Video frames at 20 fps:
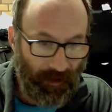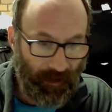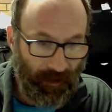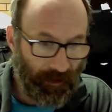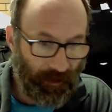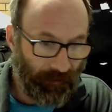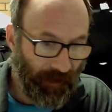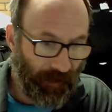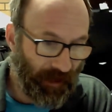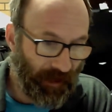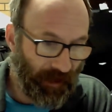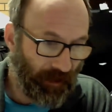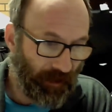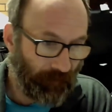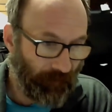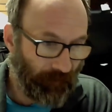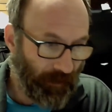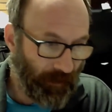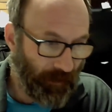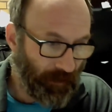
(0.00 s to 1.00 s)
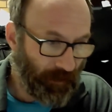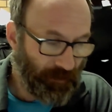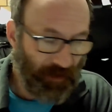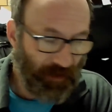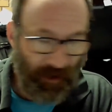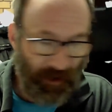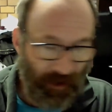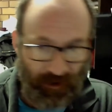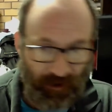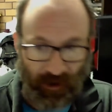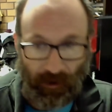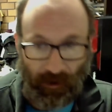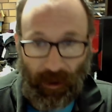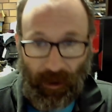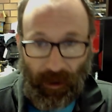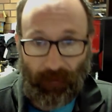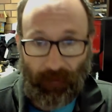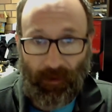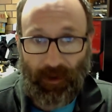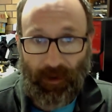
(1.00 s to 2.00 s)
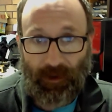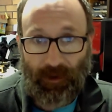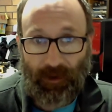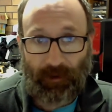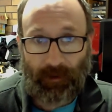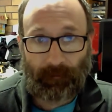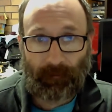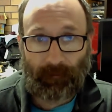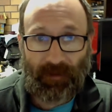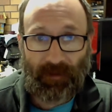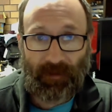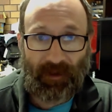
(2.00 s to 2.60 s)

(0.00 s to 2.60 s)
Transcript: uh, our uh, TGIF edition.